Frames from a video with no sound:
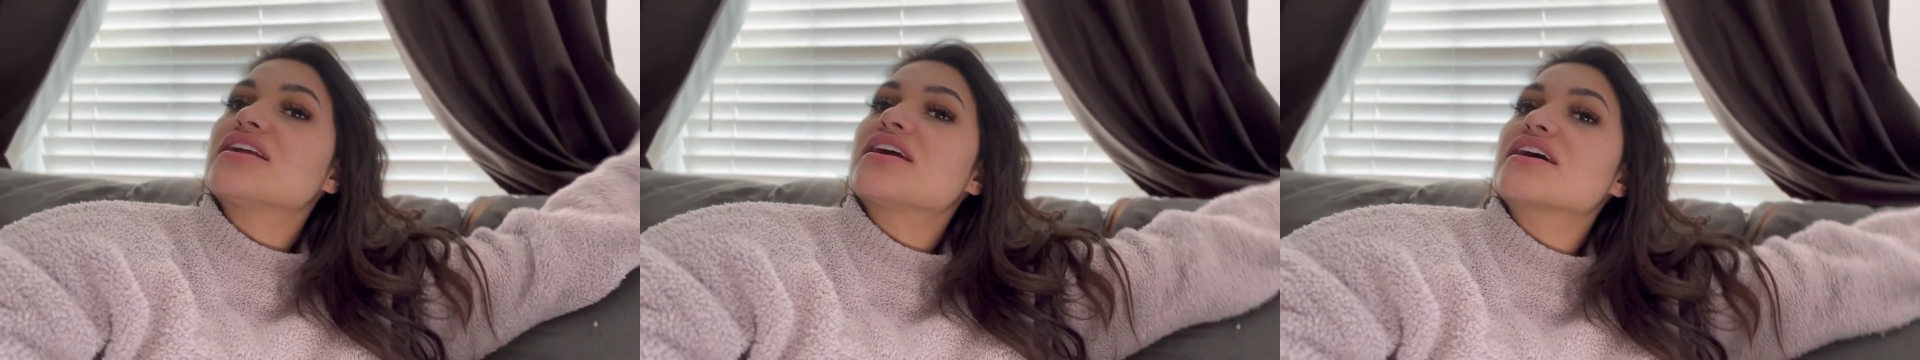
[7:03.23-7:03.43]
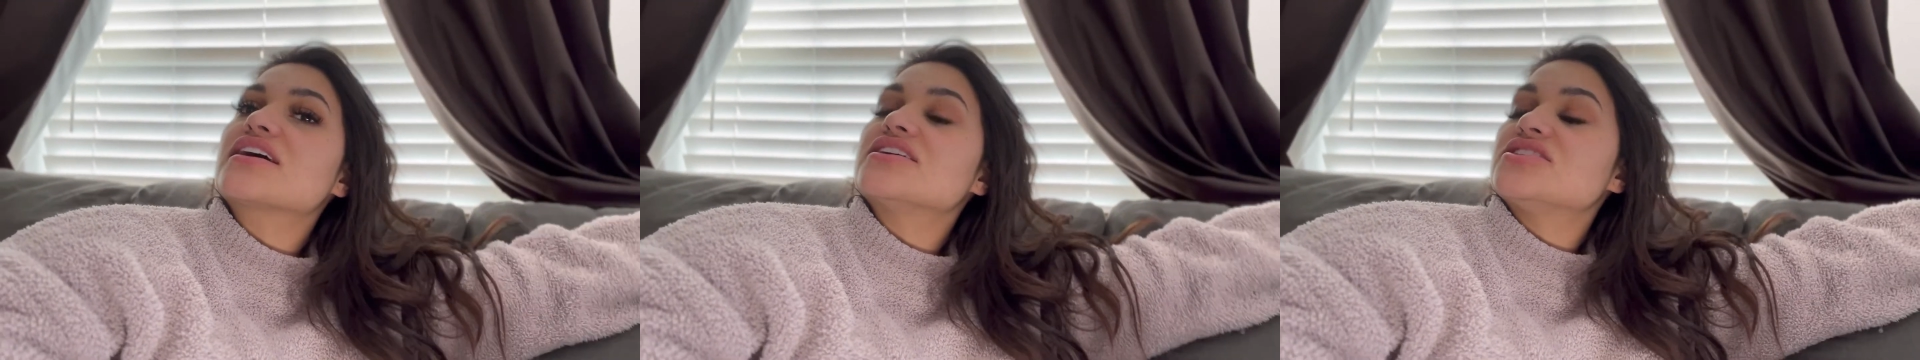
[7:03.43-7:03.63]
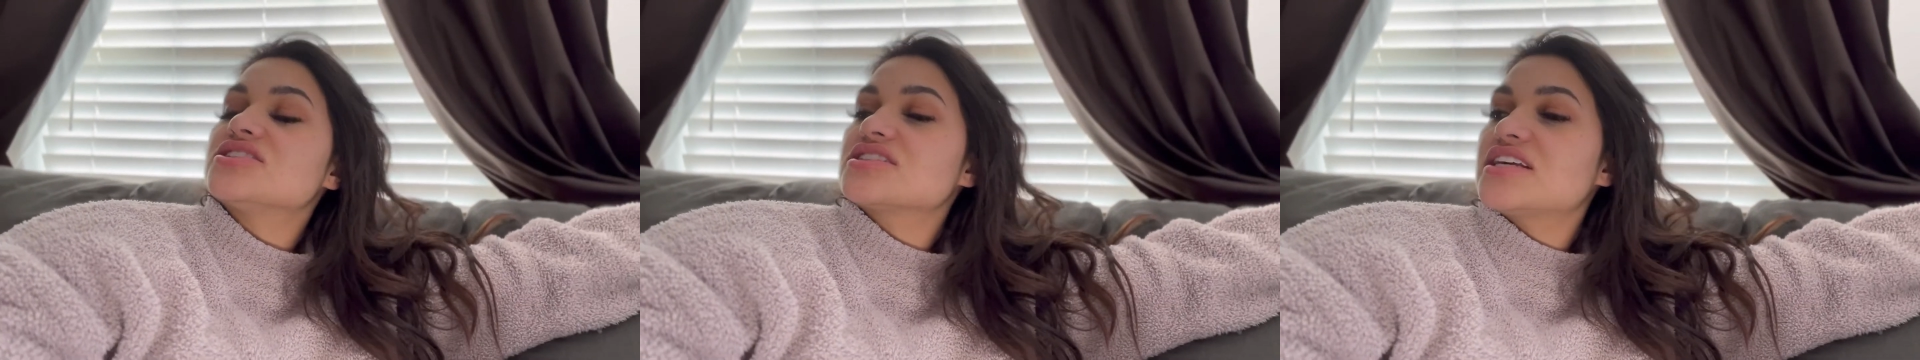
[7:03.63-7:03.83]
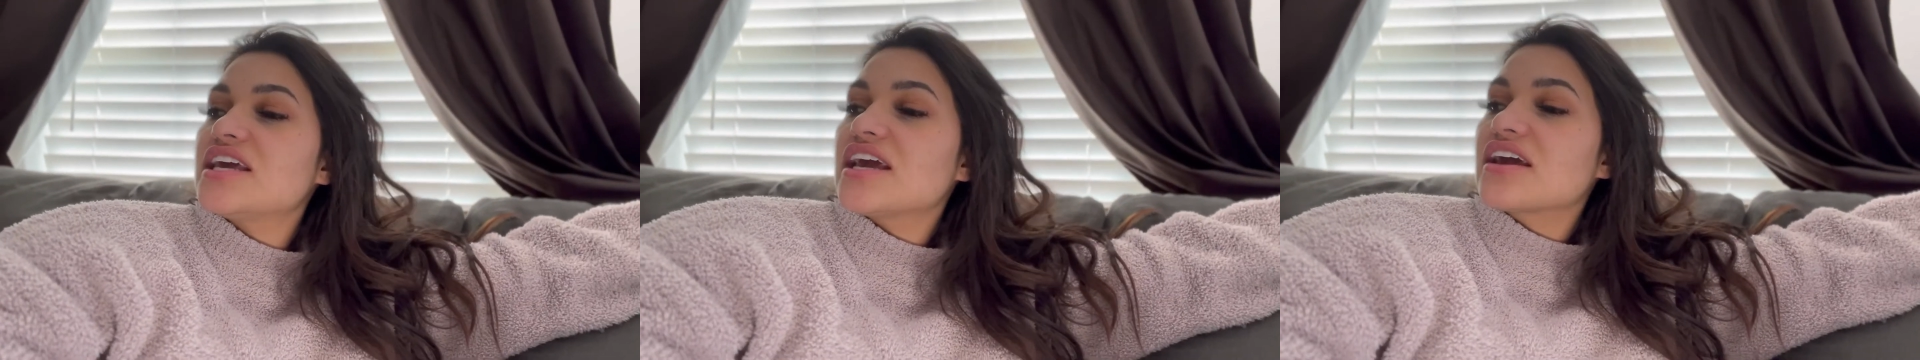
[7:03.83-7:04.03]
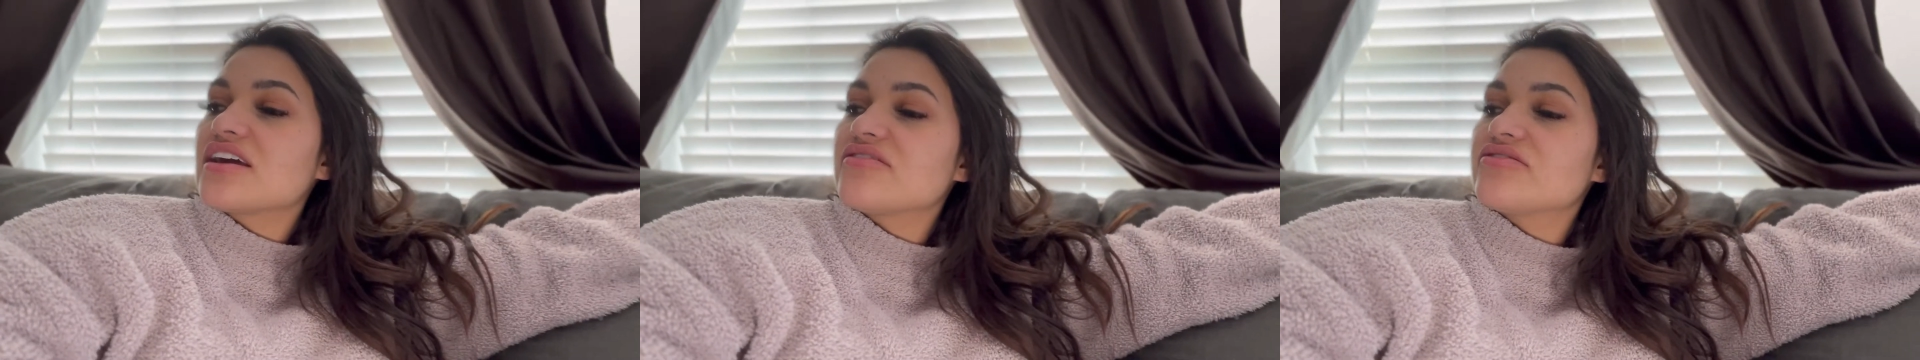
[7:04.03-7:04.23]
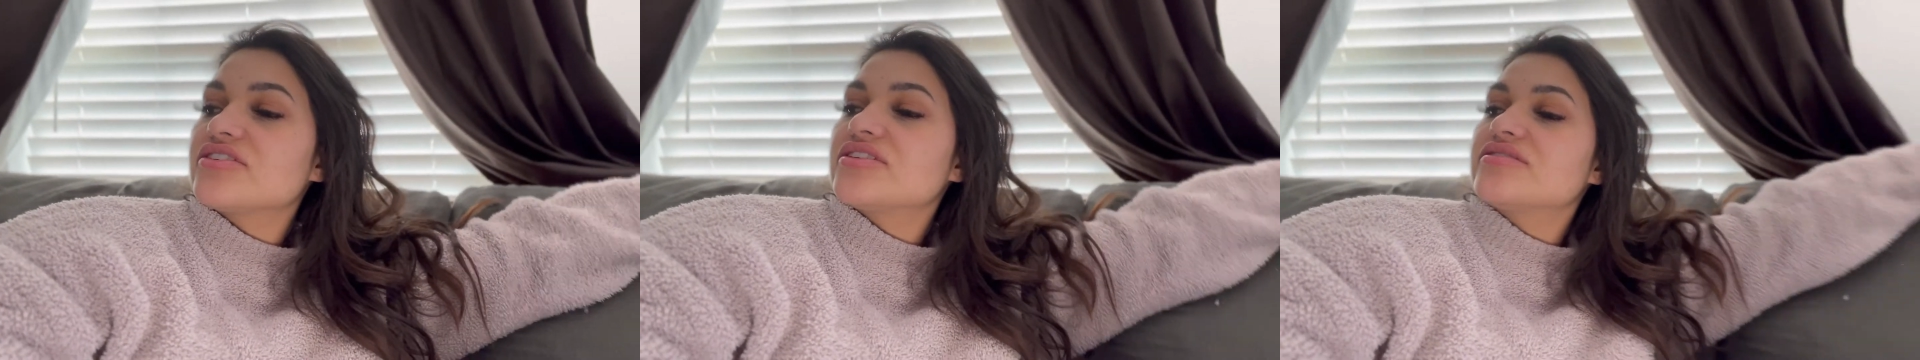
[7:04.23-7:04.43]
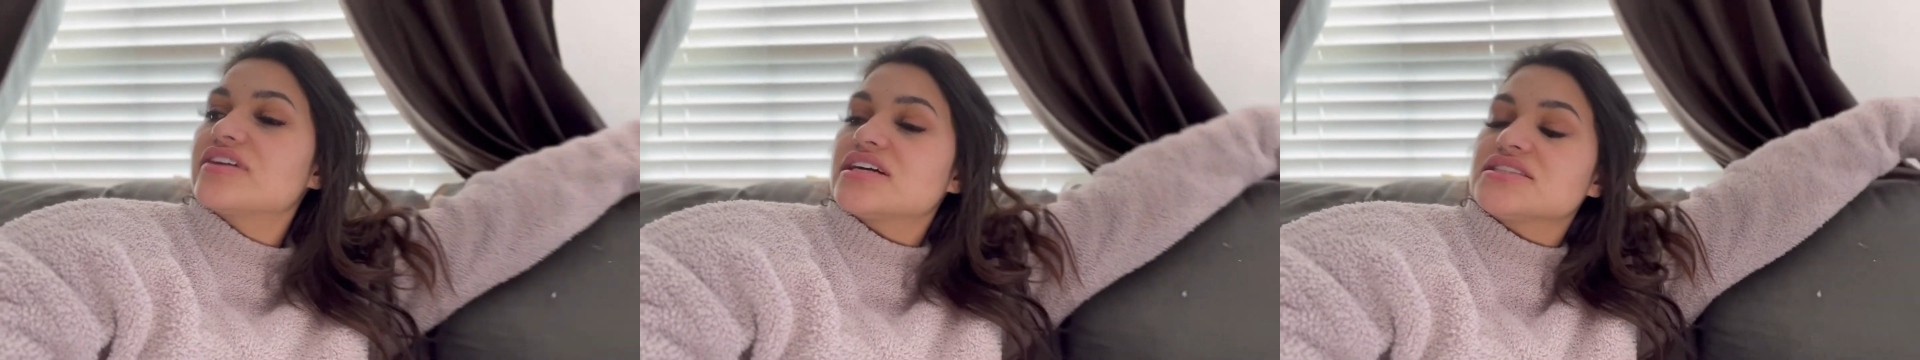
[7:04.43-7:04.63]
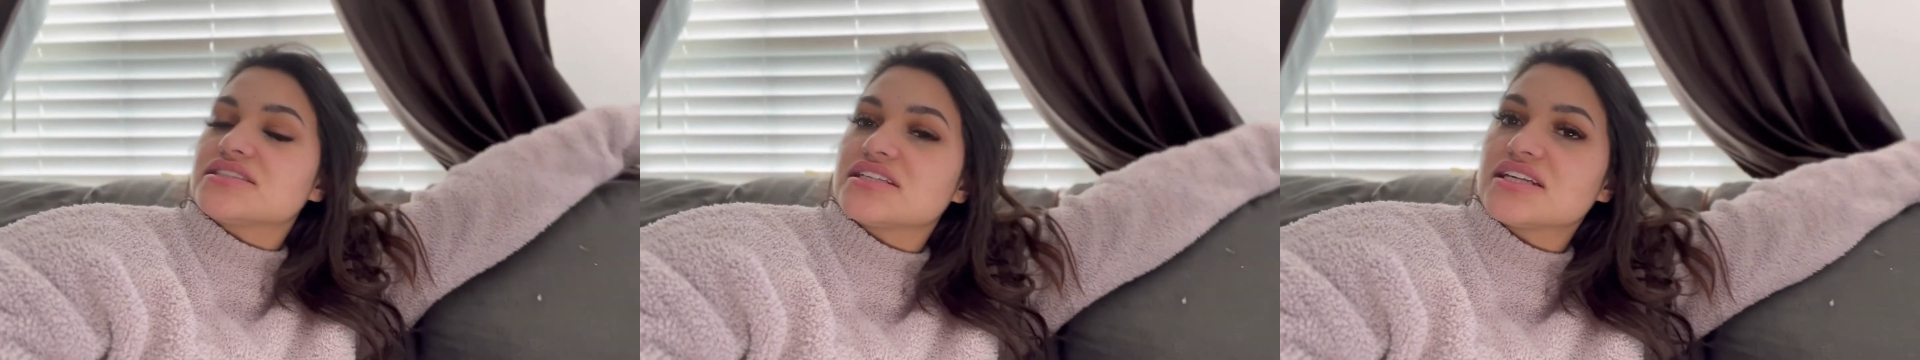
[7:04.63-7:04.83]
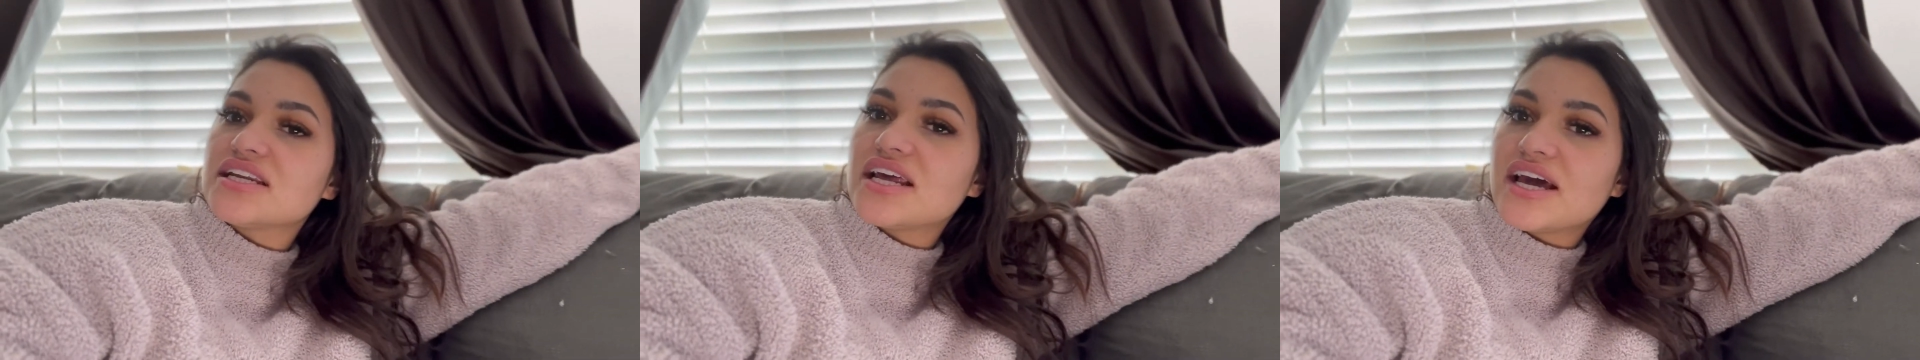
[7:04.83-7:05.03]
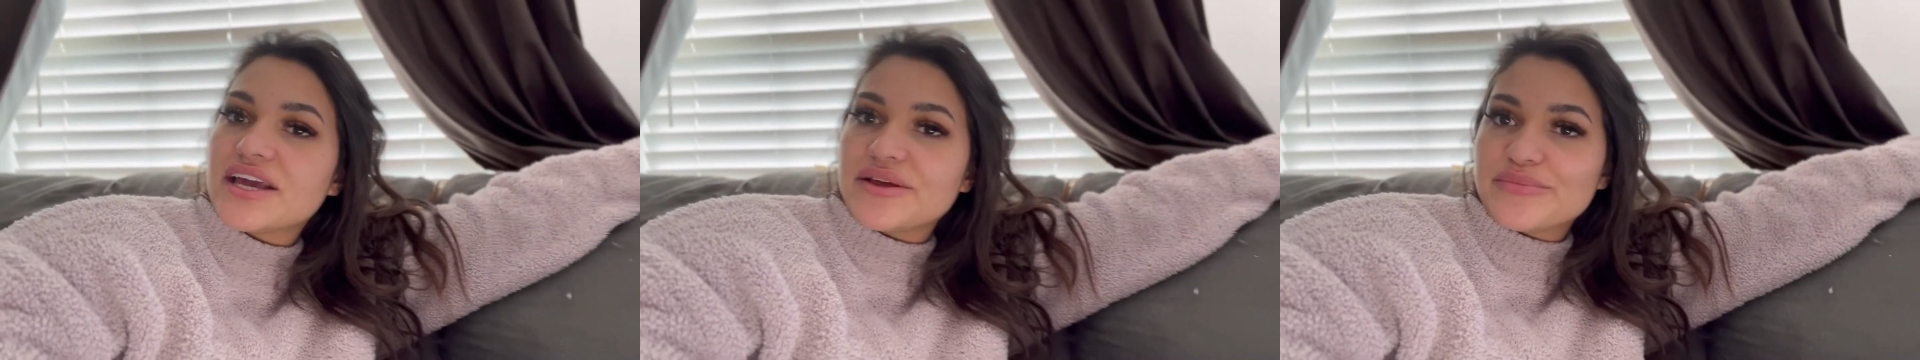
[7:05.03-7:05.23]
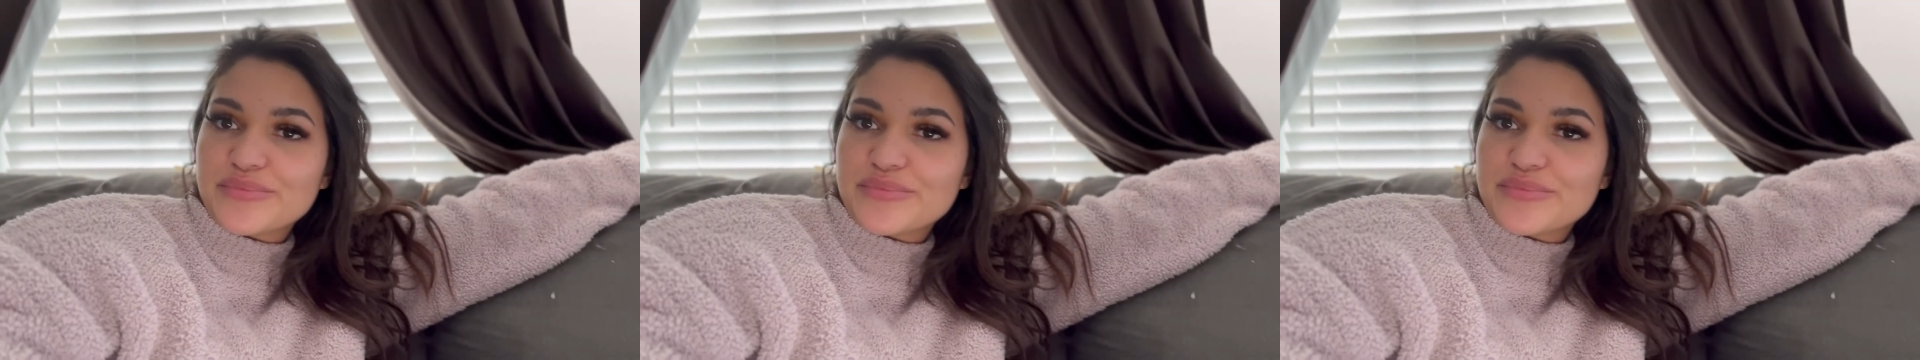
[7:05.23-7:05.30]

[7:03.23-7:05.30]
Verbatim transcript: I could just kick it for the rest of the night.